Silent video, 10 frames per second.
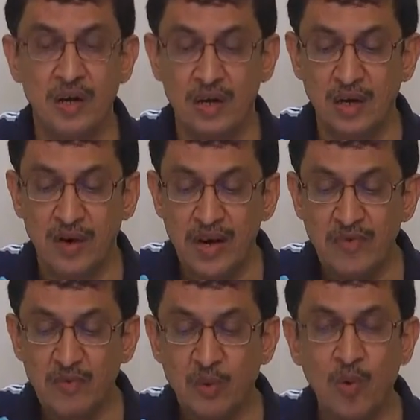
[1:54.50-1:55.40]
read
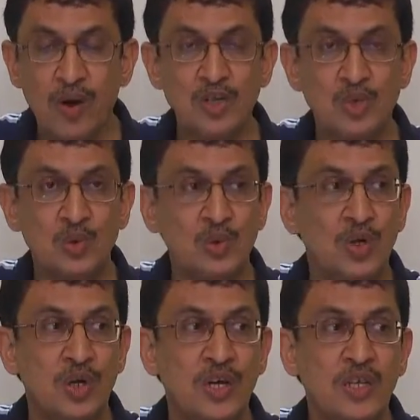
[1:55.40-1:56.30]
with proviso,
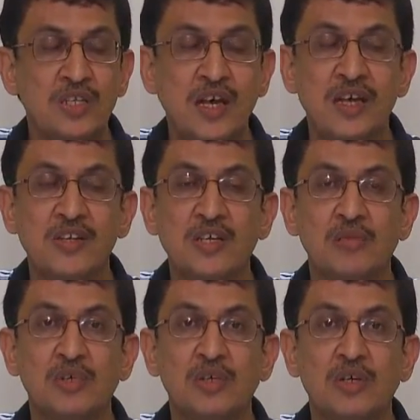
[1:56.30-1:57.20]
it is
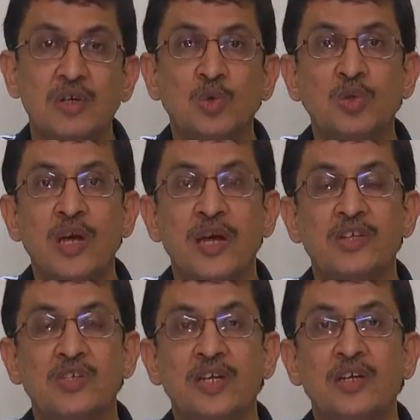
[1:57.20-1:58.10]
exempt to the
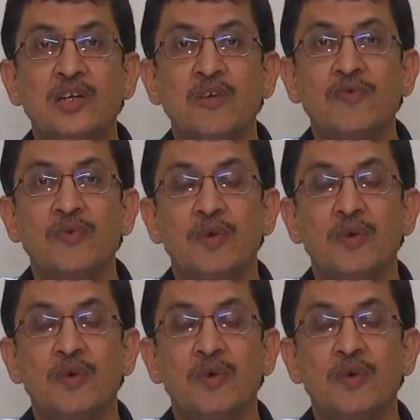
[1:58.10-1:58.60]
extent of